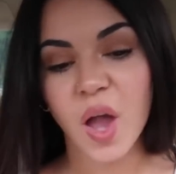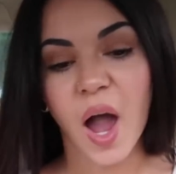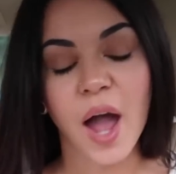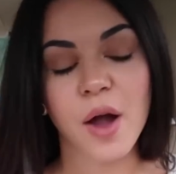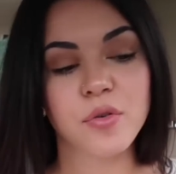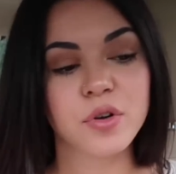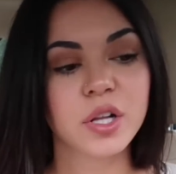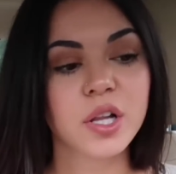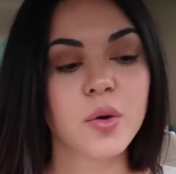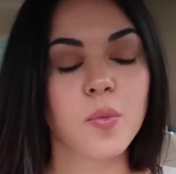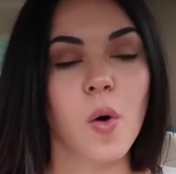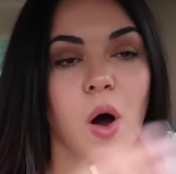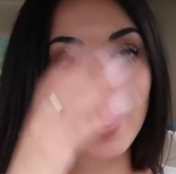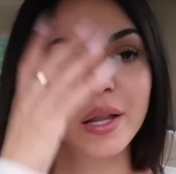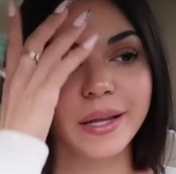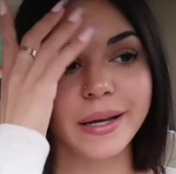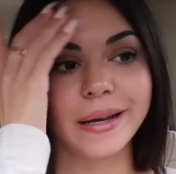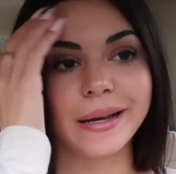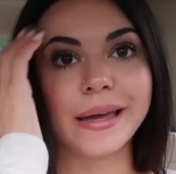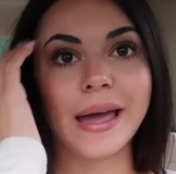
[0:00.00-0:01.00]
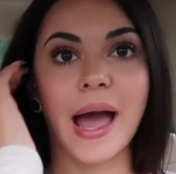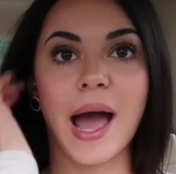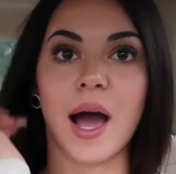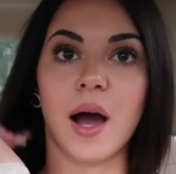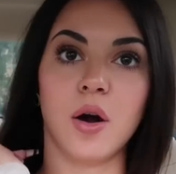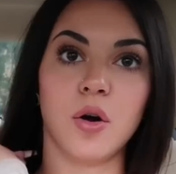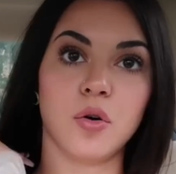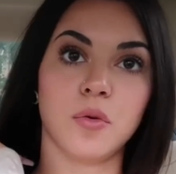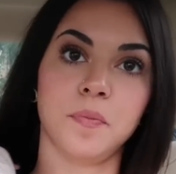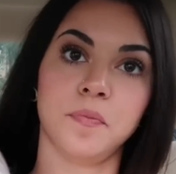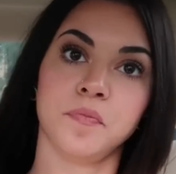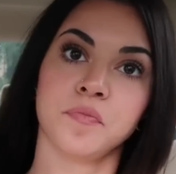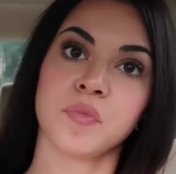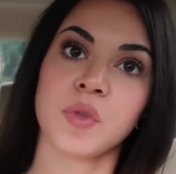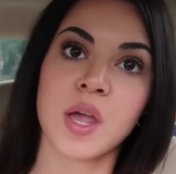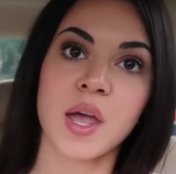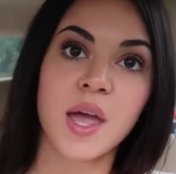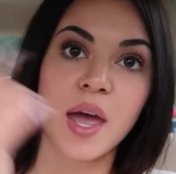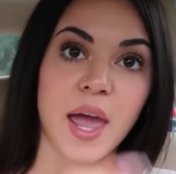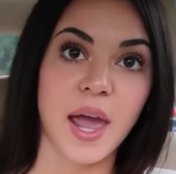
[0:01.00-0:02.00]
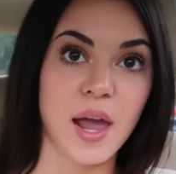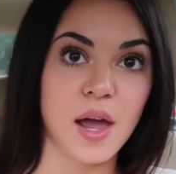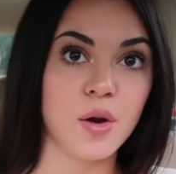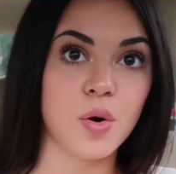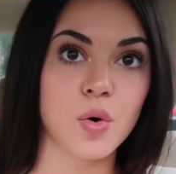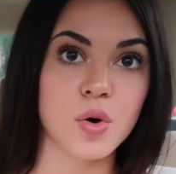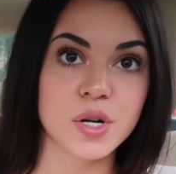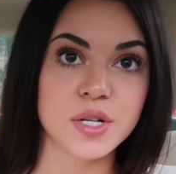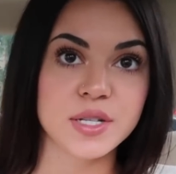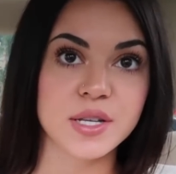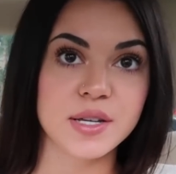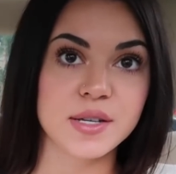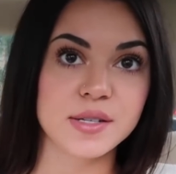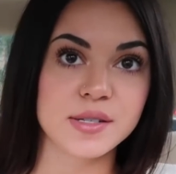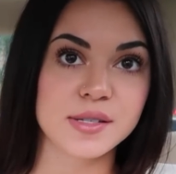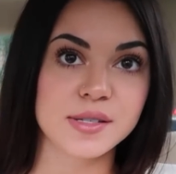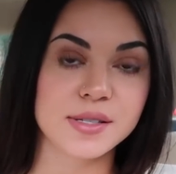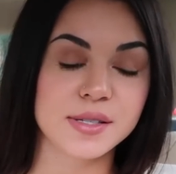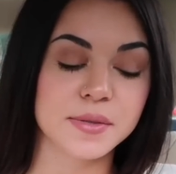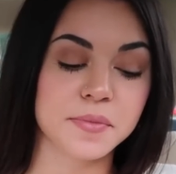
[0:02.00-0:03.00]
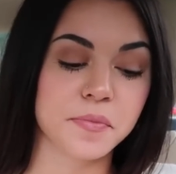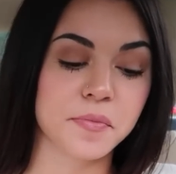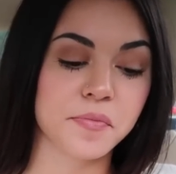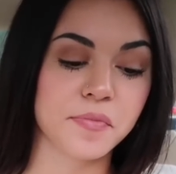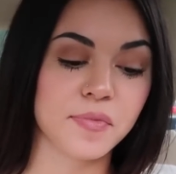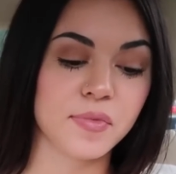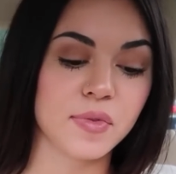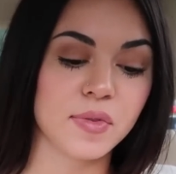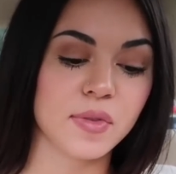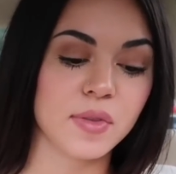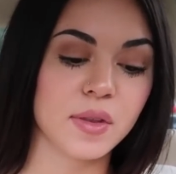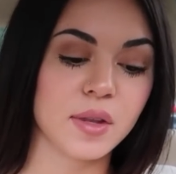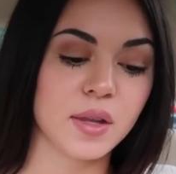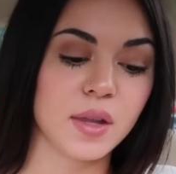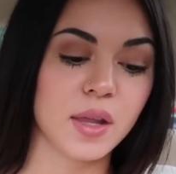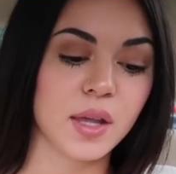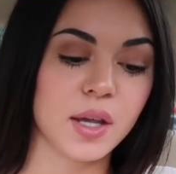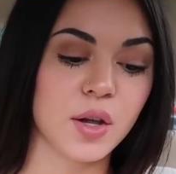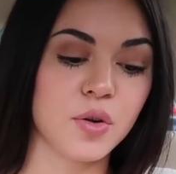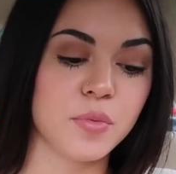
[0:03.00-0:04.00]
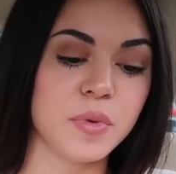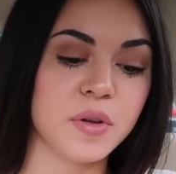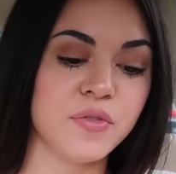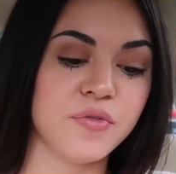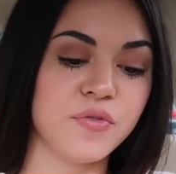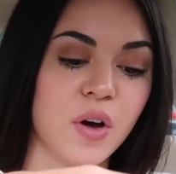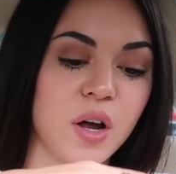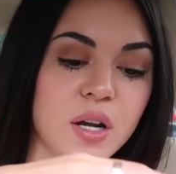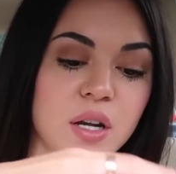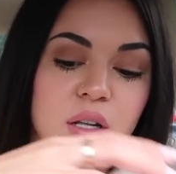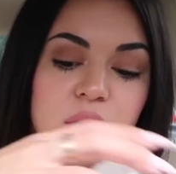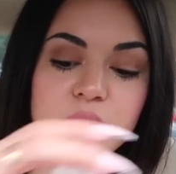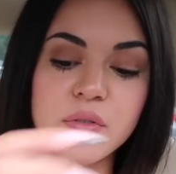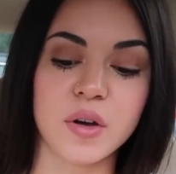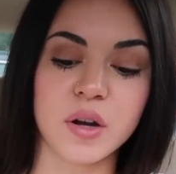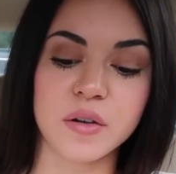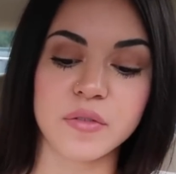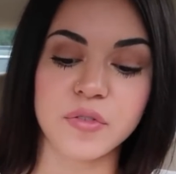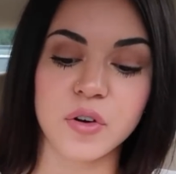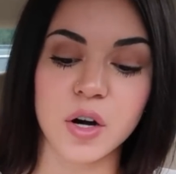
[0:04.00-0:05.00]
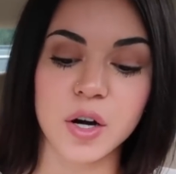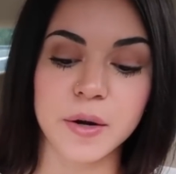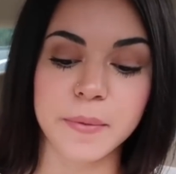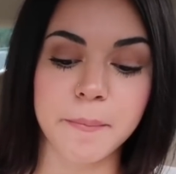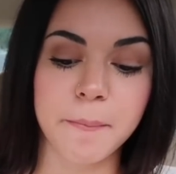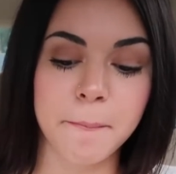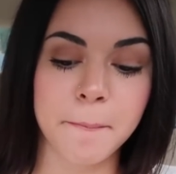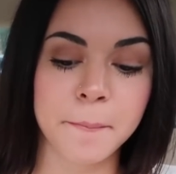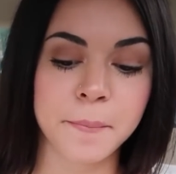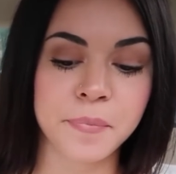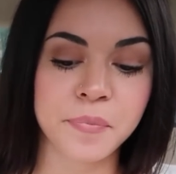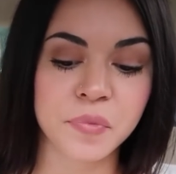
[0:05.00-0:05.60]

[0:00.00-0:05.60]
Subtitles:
I really want like a cow and horses. Like, it would be fun to live on a farm.